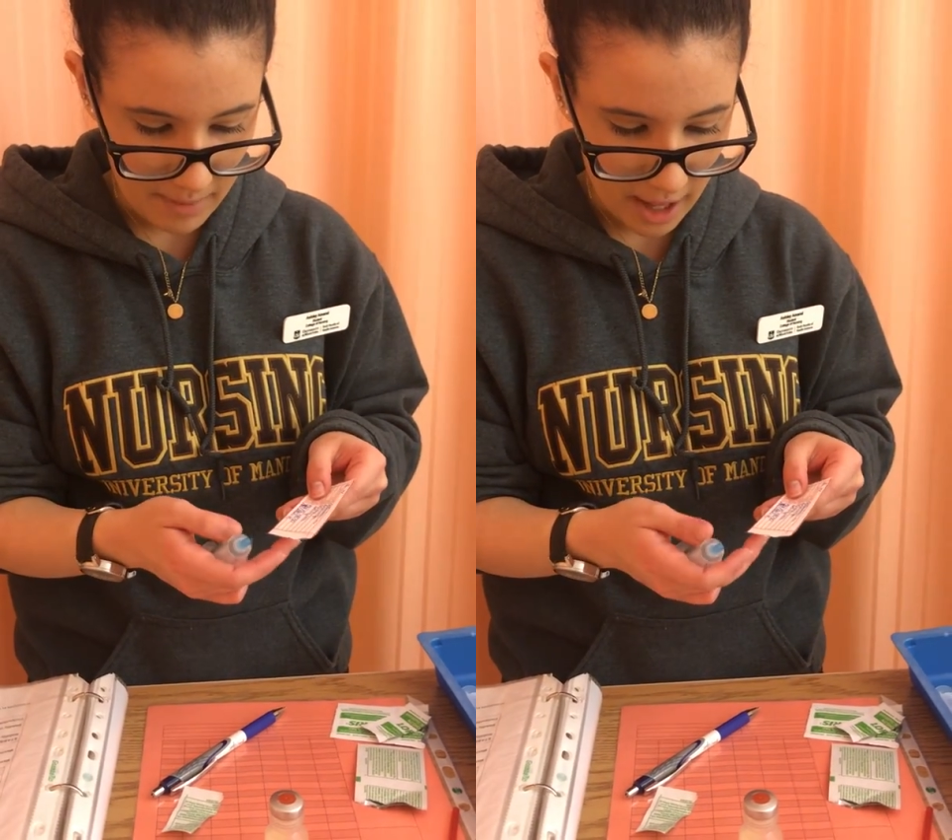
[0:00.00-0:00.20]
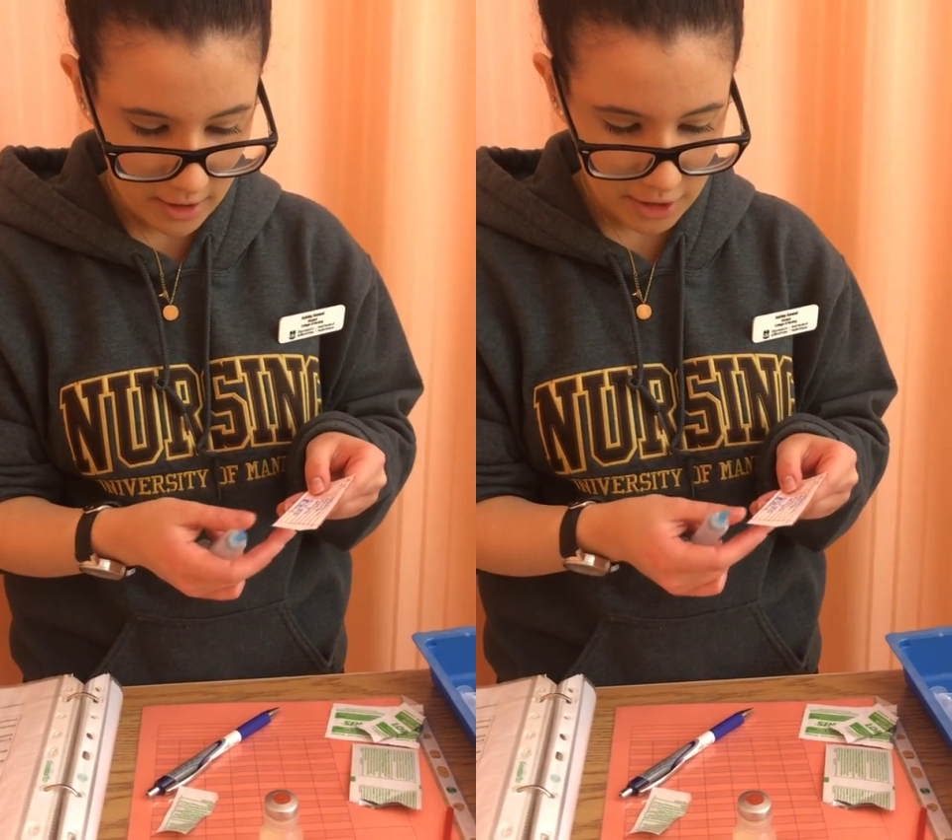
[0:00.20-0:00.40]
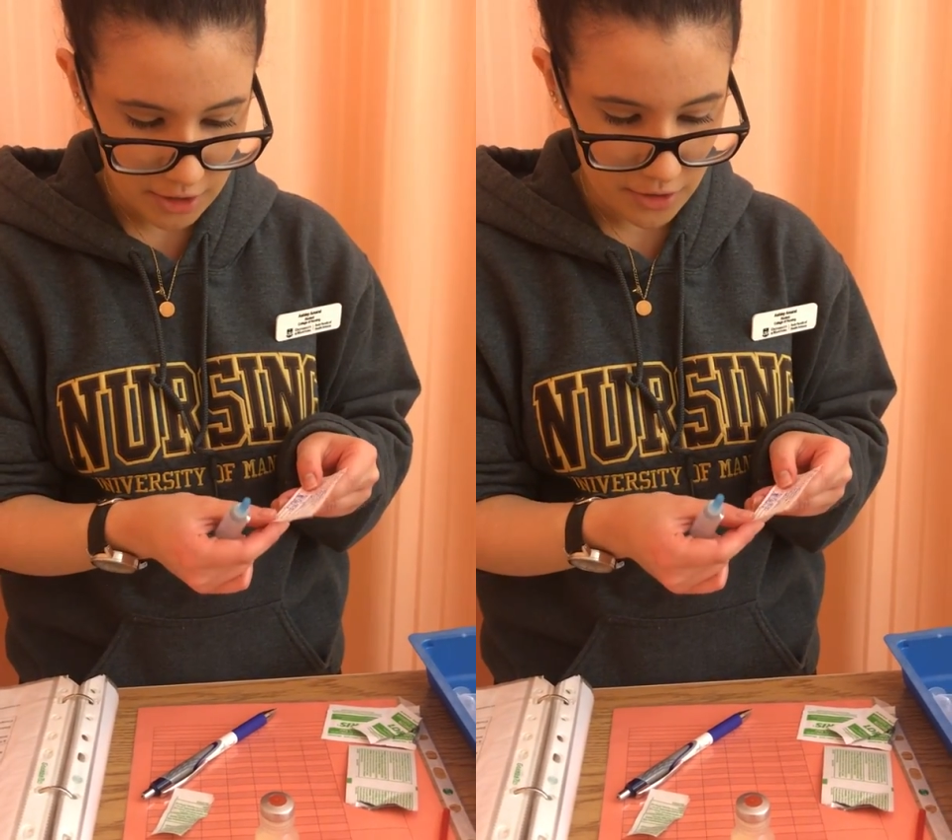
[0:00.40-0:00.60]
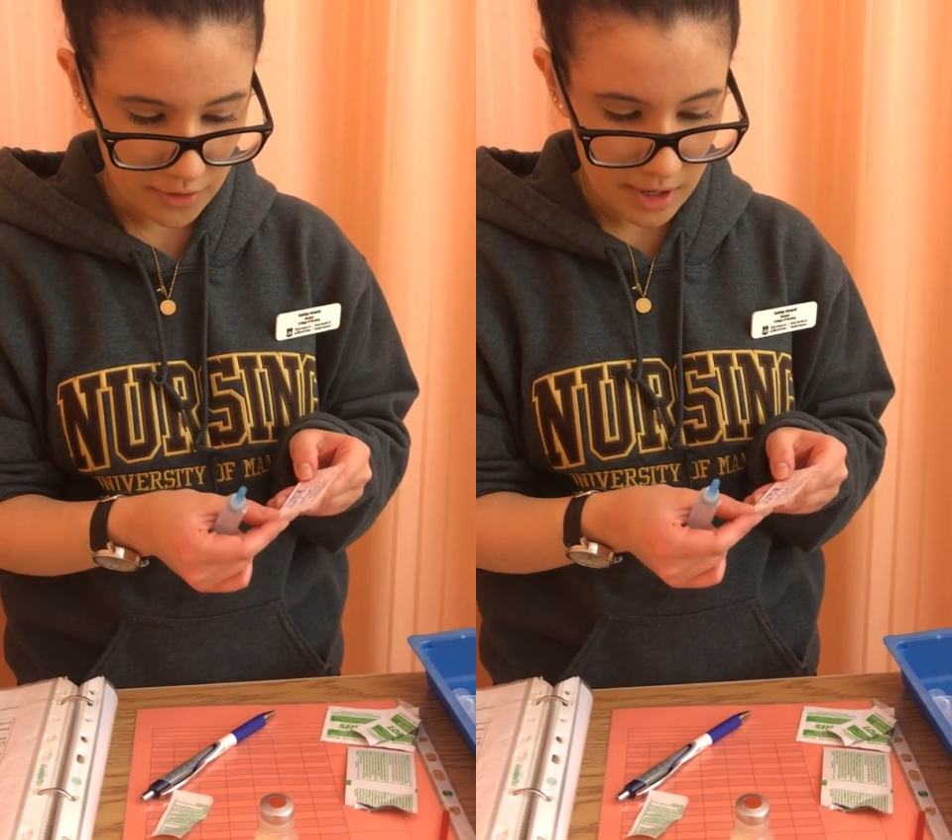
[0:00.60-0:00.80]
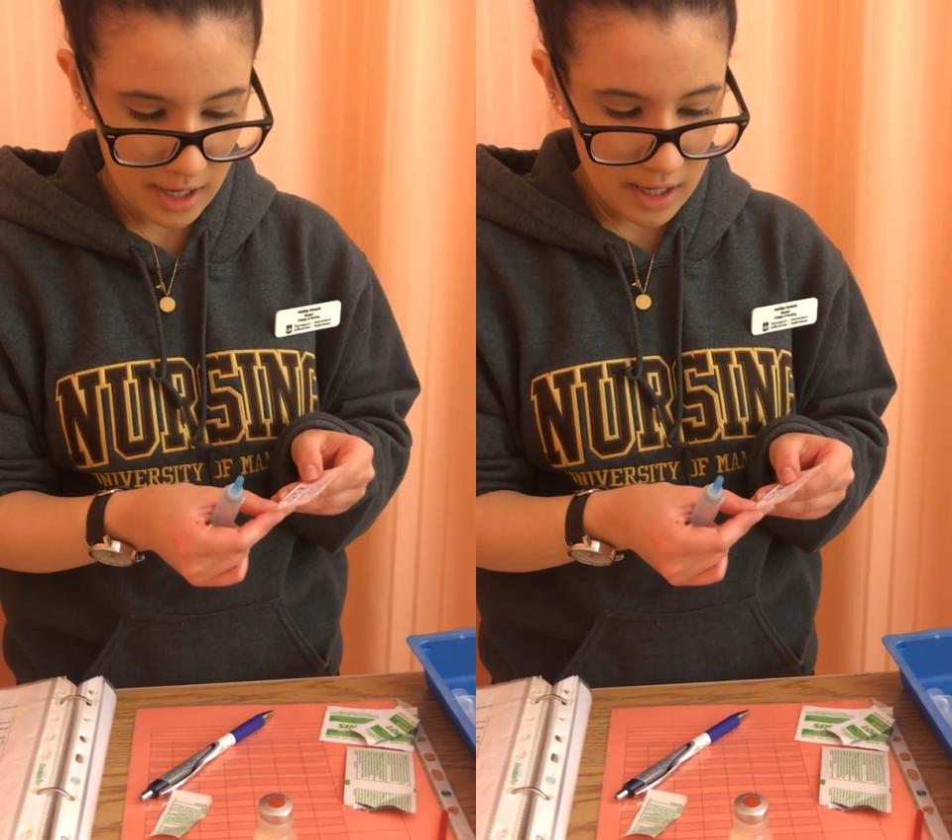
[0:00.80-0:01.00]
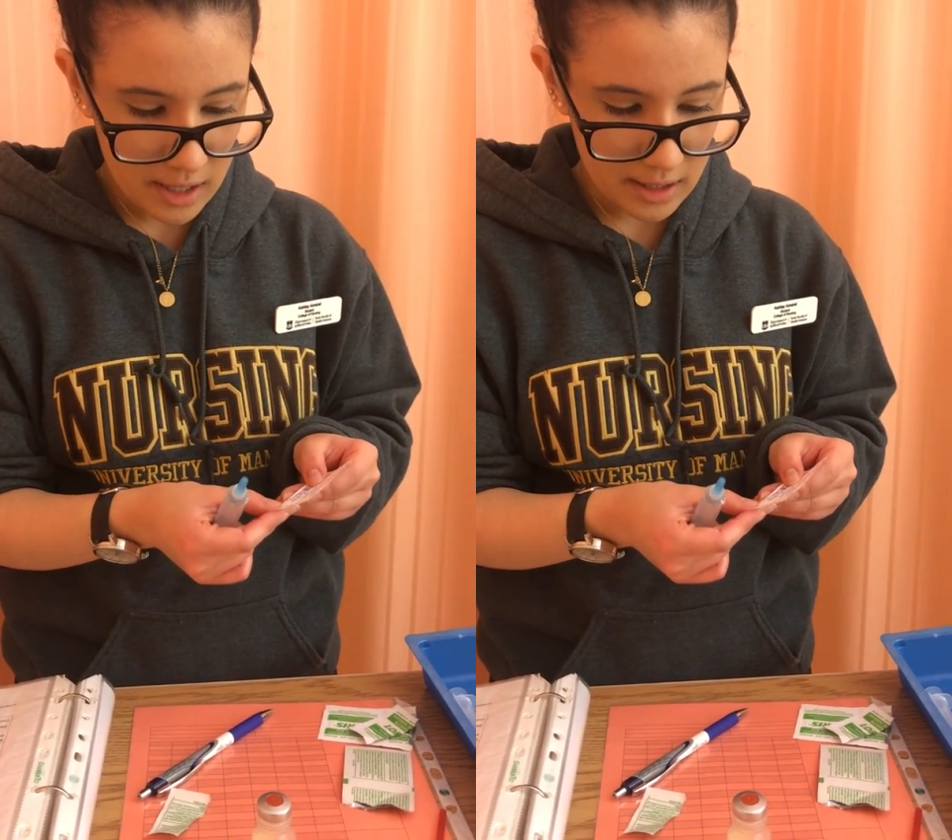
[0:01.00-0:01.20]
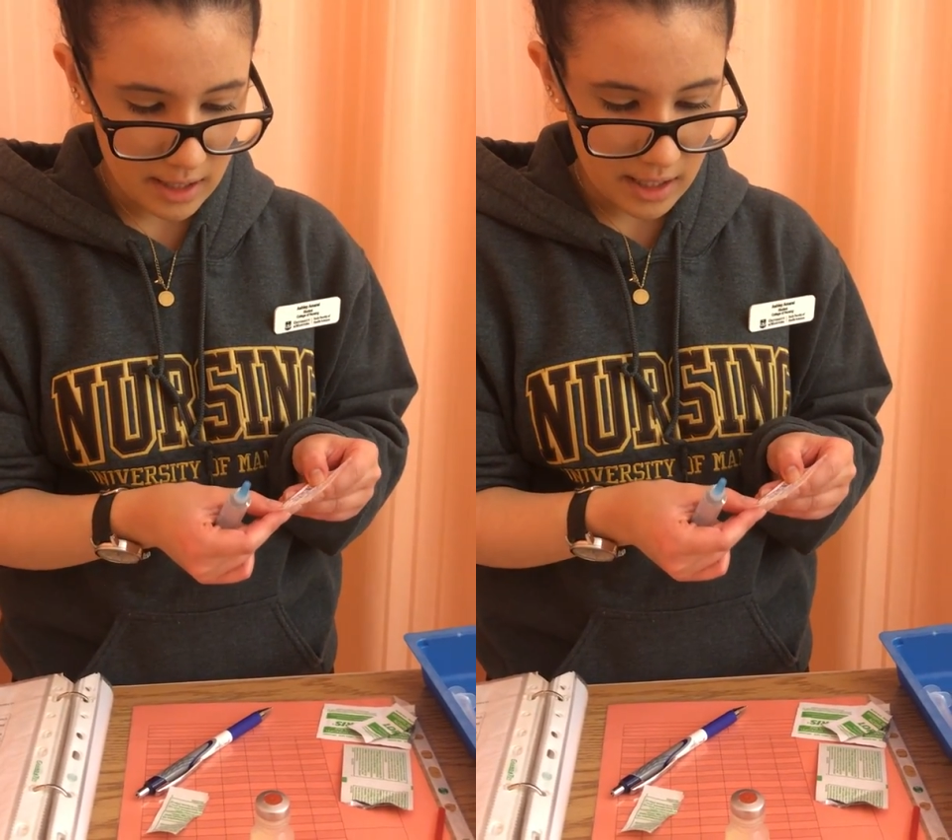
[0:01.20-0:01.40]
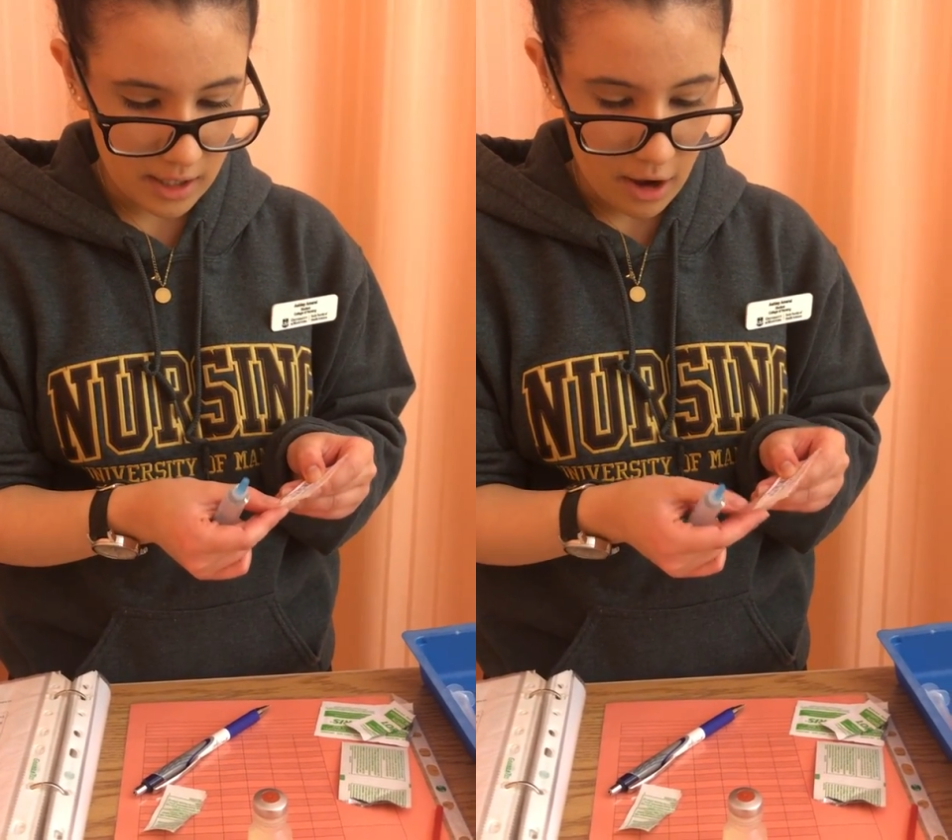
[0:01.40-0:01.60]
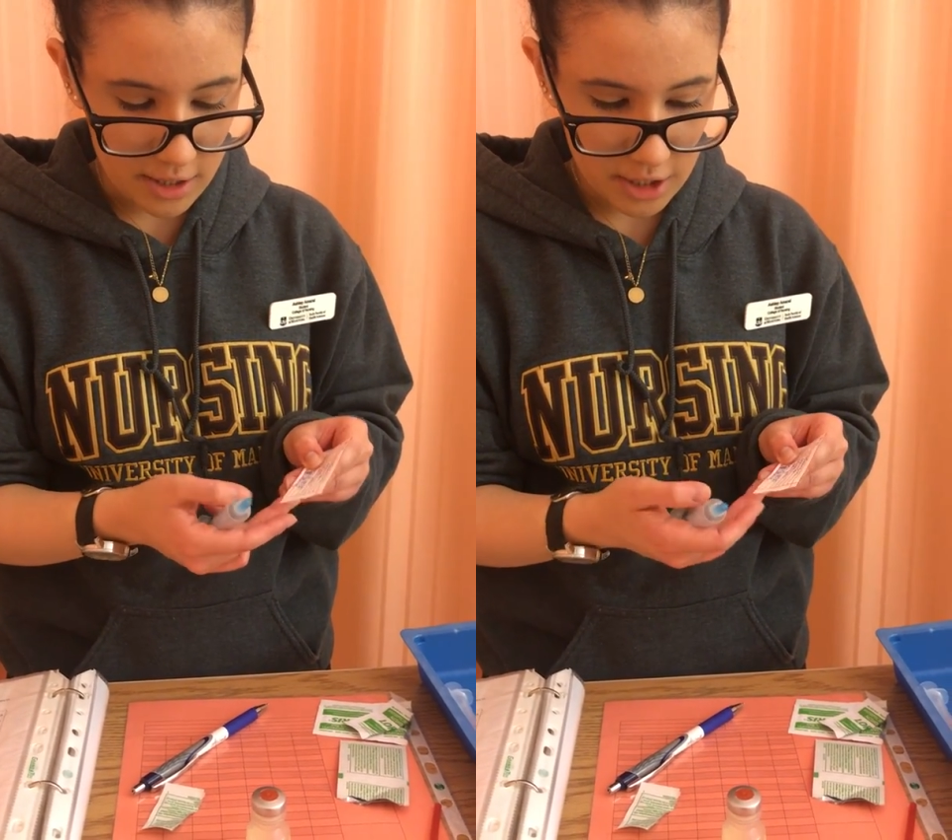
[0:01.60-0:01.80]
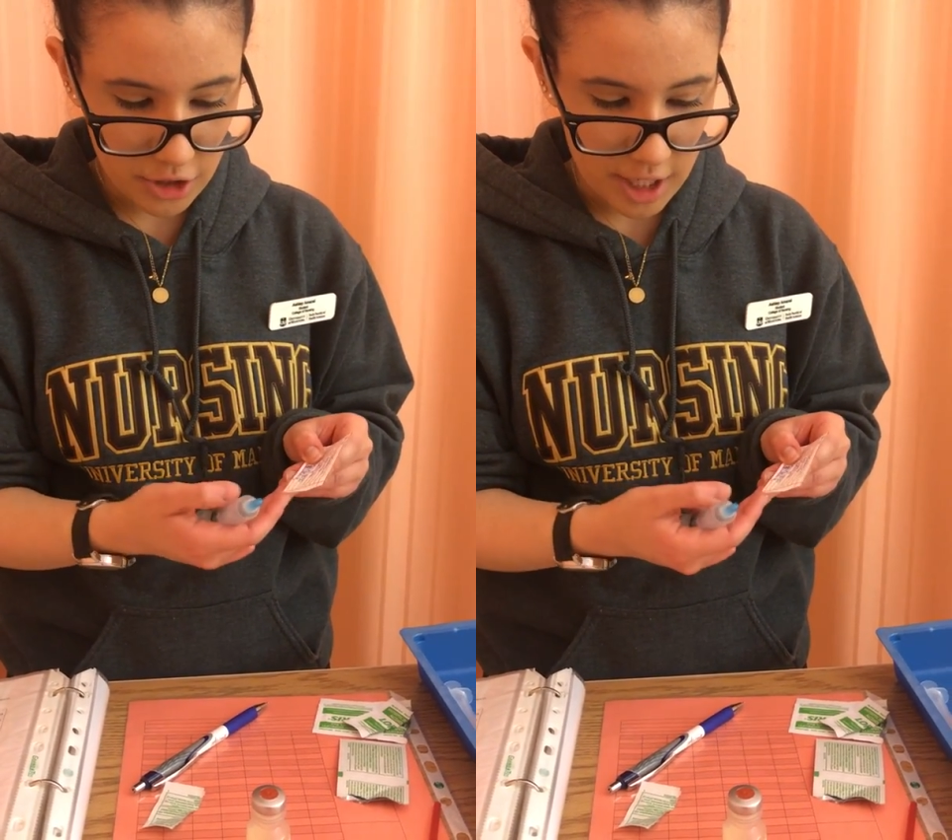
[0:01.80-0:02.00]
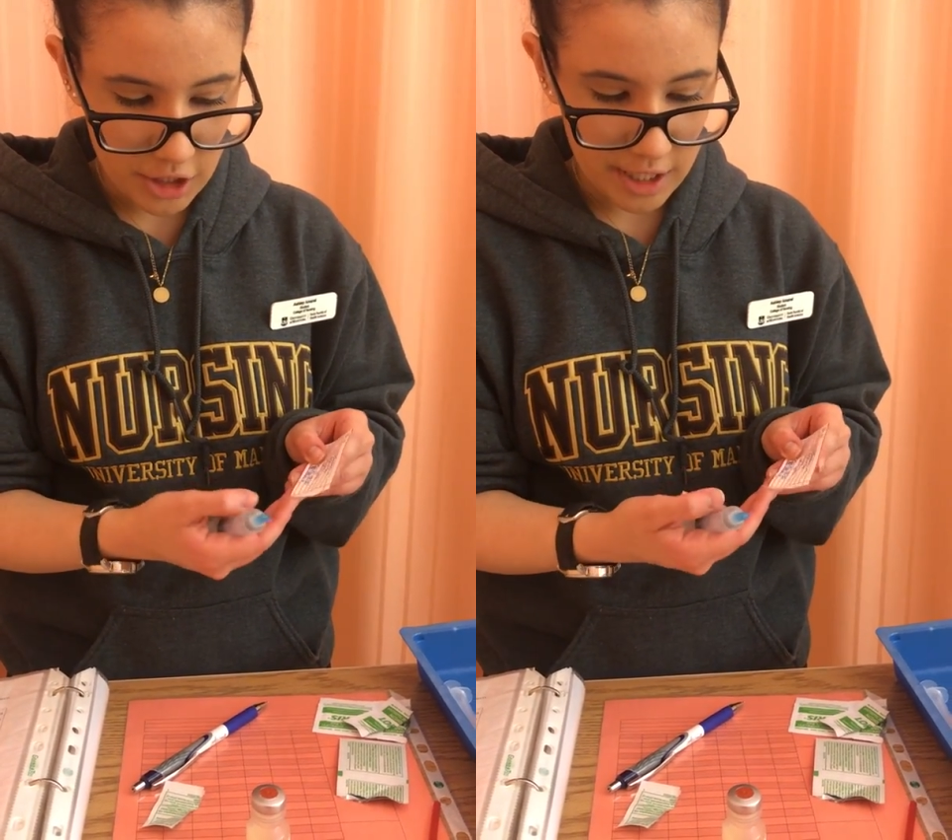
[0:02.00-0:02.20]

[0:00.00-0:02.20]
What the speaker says: ml. So the concentration